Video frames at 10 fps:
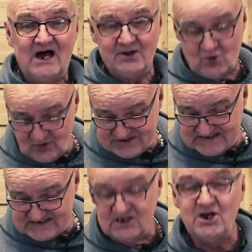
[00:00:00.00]
And of course
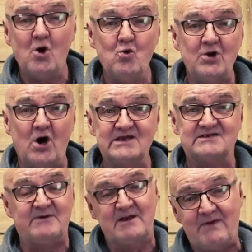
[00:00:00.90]
it's low
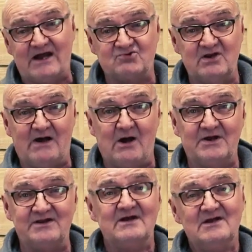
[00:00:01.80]
noise being battery
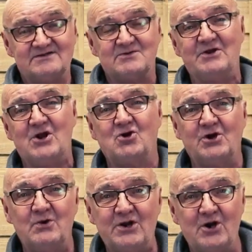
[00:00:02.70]
powered, so we're not
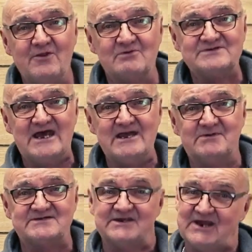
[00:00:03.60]
going to annoy those
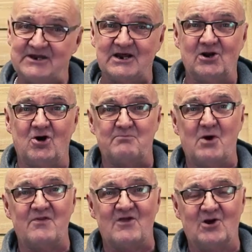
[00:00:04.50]
neighbours at 9 o'clock
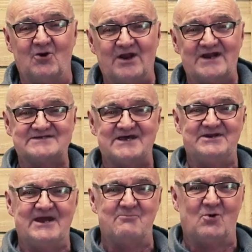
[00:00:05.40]
mowing the lawn on a
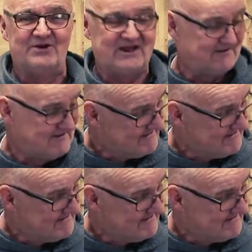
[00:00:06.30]
Sunday morning.